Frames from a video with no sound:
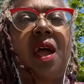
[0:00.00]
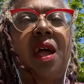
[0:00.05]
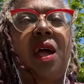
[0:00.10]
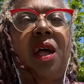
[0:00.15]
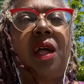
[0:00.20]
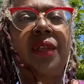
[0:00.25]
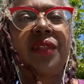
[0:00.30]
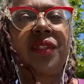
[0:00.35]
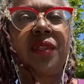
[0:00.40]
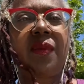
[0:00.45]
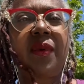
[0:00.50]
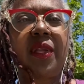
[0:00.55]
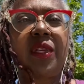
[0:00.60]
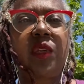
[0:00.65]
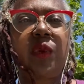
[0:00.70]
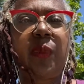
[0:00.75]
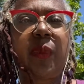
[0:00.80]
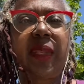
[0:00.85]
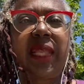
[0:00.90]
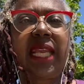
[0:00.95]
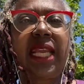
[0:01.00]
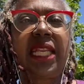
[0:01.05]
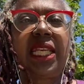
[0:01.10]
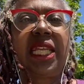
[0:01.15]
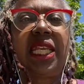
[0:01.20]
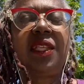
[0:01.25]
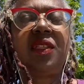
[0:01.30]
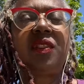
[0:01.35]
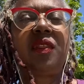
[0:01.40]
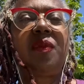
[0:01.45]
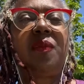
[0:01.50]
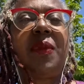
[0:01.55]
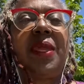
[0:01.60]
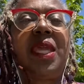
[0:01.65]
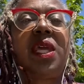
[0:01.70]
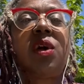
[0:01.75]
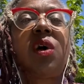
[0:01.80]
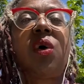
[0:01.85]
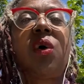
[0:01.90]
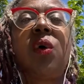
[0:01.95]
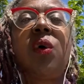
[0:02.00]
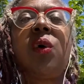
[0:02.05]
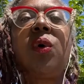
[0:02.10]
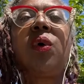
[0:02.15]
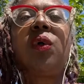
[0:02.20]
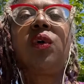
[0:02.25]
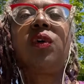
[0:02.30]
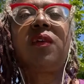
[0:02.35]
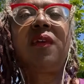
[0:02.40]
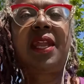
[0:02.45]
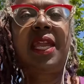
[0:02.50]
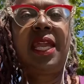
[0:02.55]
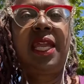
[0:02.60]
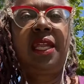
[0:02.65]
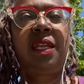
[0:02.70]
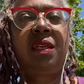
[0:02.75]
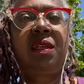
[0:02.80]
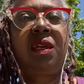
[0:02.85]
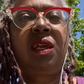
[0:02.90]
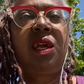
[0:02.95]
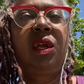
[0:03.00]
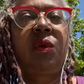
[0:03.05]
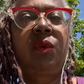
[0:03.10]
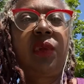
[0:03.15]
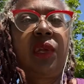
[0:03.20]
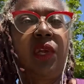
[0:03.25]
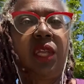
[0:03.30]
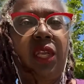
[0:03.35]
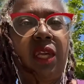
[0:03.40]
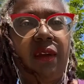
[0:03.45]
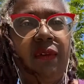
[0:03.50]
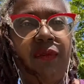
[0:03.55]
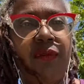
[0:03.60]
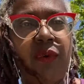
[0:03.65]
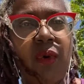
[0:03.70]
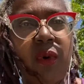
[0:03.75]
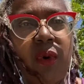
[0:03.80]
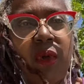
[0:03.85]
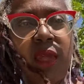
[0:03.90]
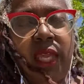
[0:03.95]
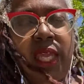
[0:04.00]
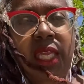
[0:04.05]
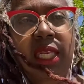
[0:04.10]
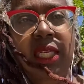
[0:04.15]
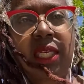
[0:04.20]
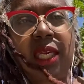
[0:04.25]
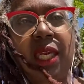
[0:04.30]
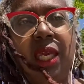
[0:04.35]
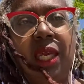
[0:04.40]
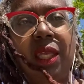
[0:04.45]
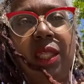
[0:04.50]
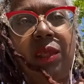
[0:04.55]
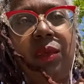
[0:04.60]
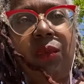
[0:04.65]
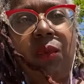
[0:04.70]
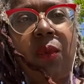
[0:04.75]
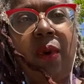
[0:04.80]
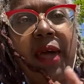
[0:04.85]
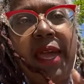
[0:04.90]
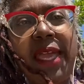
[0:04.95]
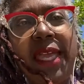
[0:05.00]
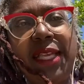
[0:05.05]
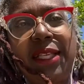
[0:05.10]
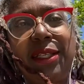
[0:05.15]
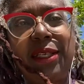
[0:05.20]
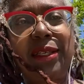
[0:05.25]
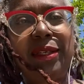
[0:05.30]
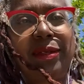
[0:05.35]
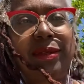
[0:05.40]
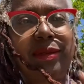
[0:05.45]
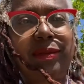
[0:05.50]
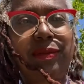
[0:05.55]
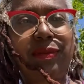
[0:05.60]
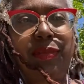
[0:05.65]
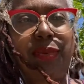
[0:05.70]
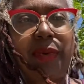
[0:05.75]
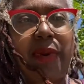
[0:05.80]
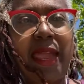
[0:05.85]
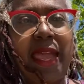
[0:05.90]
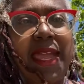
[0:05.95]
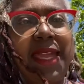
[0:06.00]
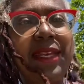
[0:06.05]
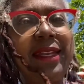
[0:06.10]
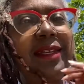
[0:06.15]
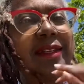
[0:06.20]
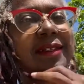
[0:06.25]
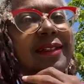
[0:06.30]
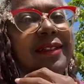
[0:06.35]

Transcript: Also on your plate needs to be a whole grain. We're gonna avoid white bread.